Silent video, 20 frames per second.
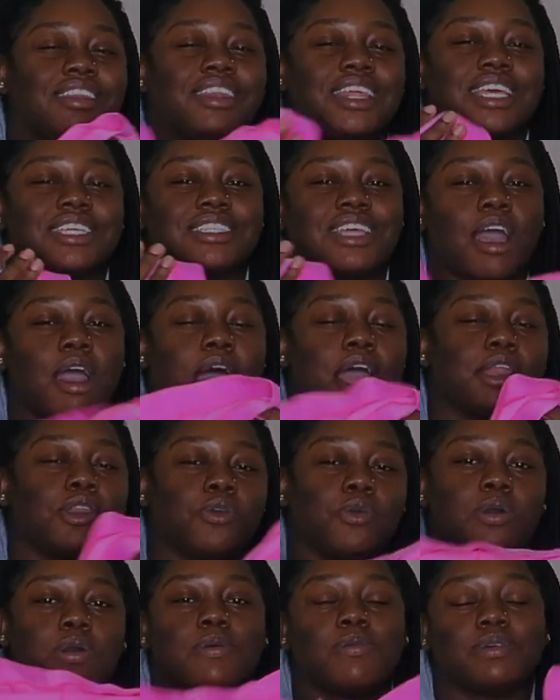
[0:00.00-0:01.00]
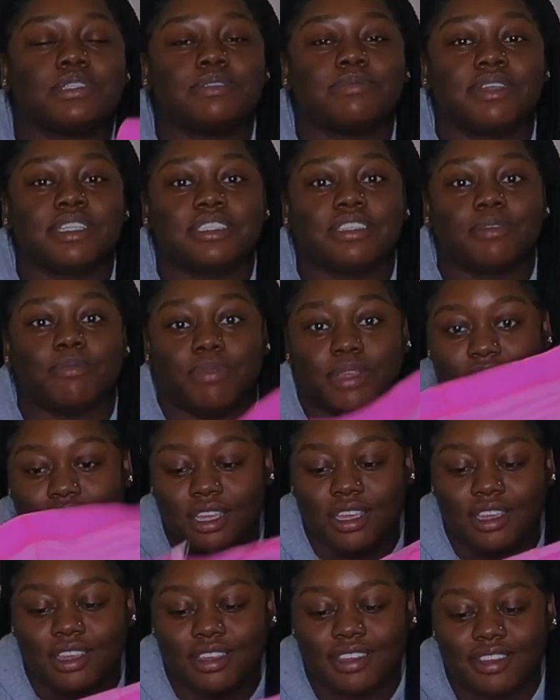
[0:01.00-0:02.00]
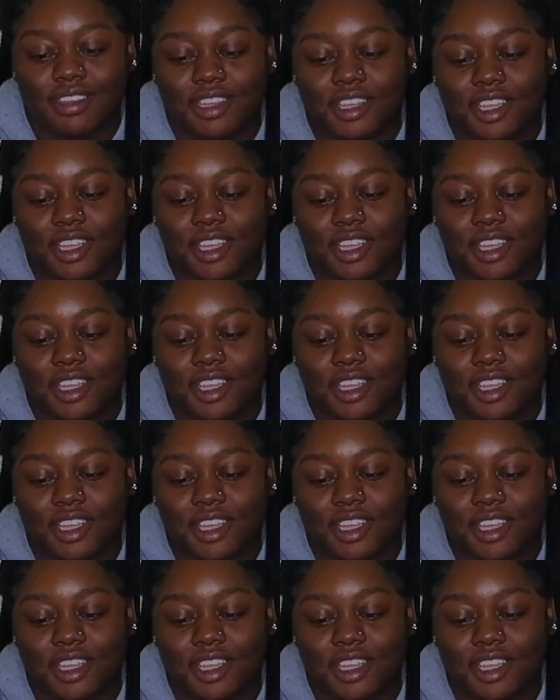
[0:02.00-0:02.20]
That's how I knew it was meant to be.